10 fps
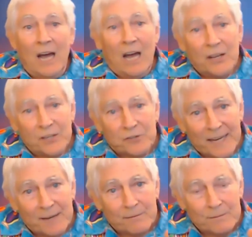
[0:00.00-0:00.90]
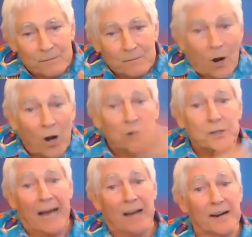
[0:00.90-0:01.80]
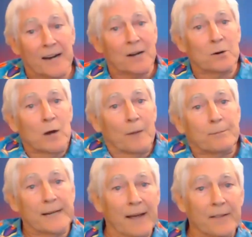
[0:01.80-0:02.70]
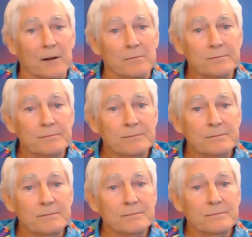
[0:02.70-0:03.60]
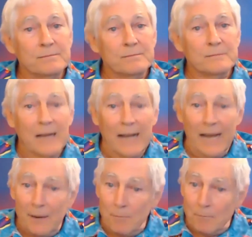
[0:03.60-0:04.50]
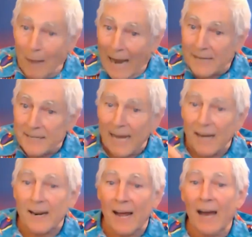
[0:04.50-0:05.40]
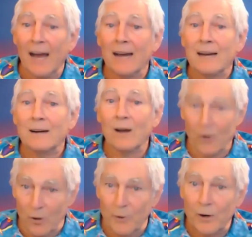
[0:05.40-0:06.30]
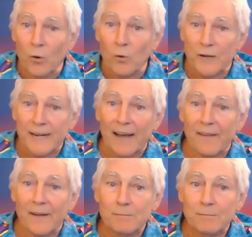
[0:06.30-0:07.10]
You see, her towel and I grew up together, and my towel and I are growing old together.